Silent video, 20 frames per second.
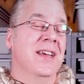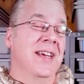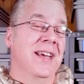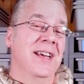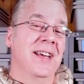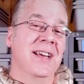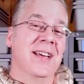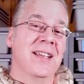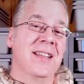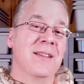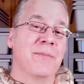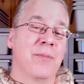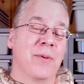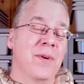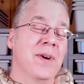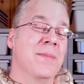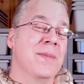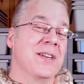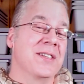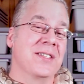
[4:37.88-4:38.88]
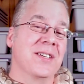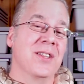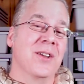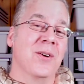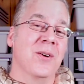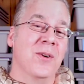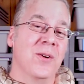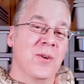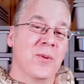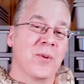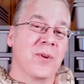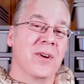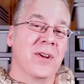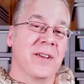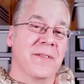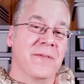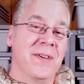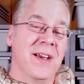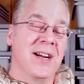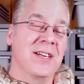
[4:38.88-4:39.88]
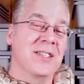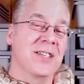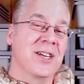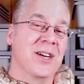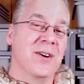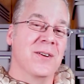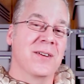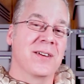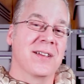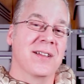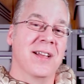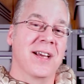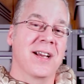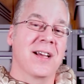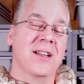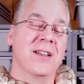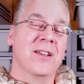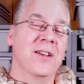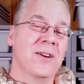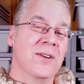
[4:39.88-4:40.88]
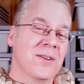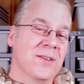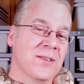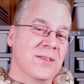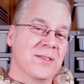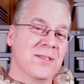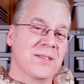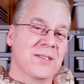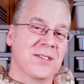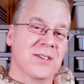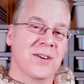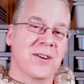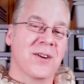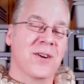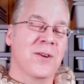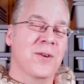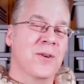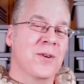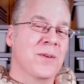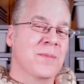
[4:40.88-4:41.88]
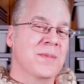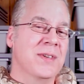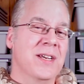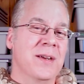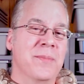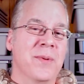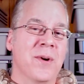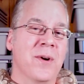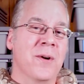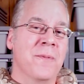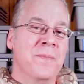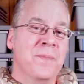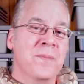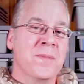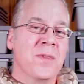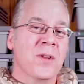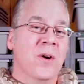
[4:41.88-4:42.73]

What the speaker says: in pretty much in the whole world, if you actually go into like a Lowe's or a Home Depot,